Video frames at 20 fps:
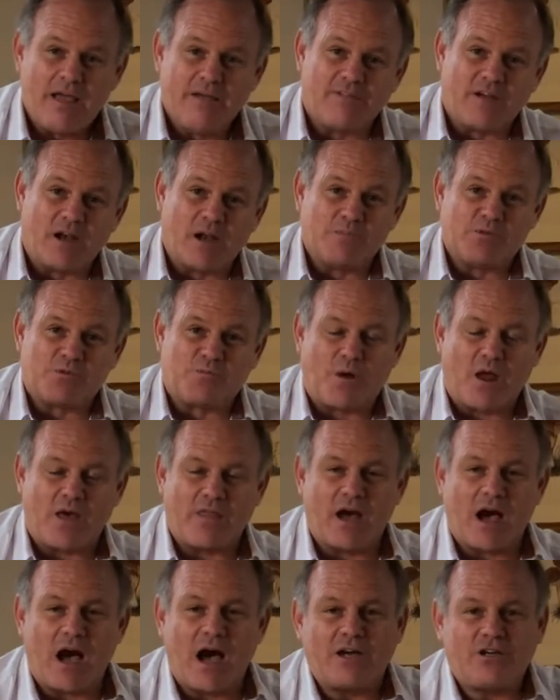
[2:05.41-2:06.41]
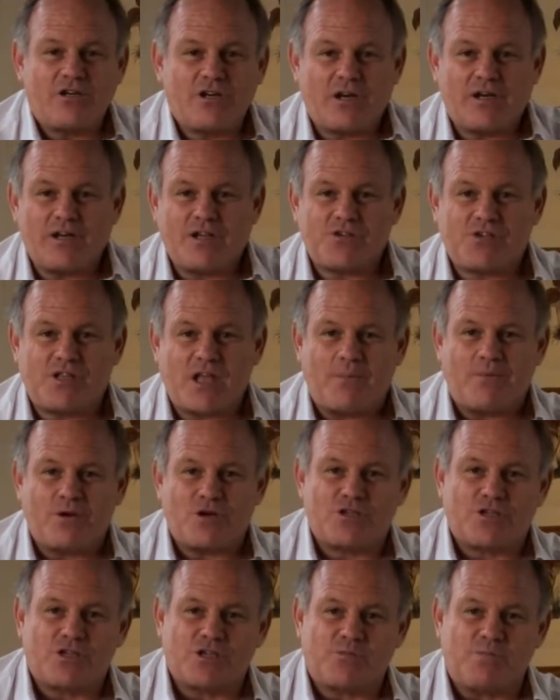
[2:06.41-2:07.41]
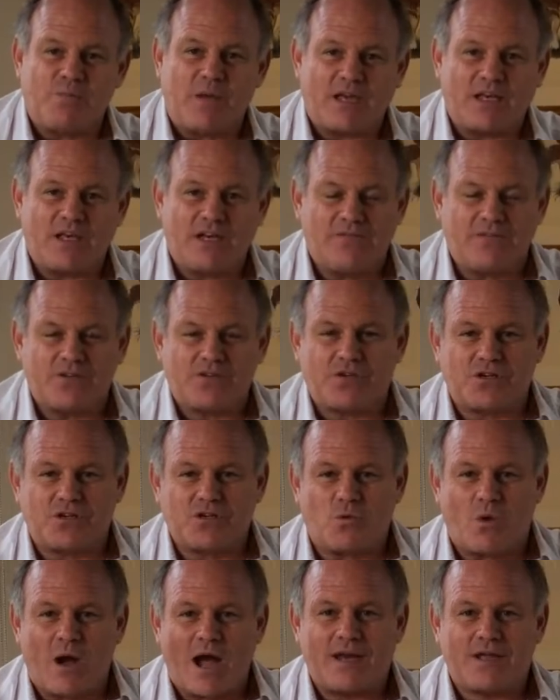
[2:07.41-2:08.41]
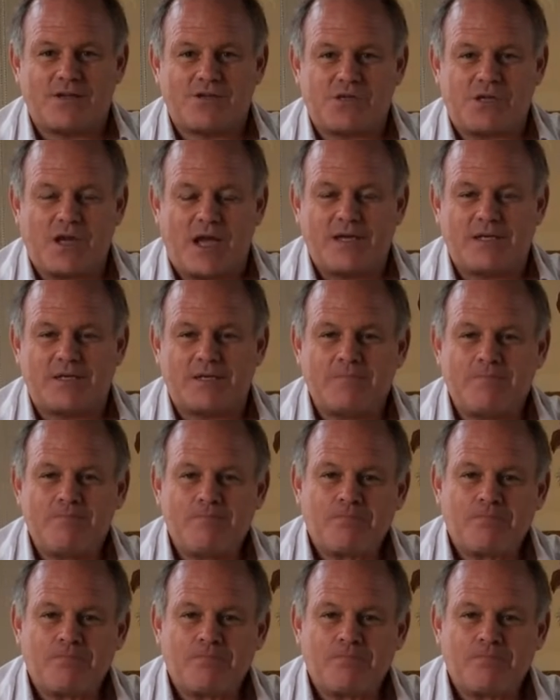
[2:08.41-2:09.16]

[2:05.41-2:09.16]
Willem's brother Adrian established this magnificent wine estate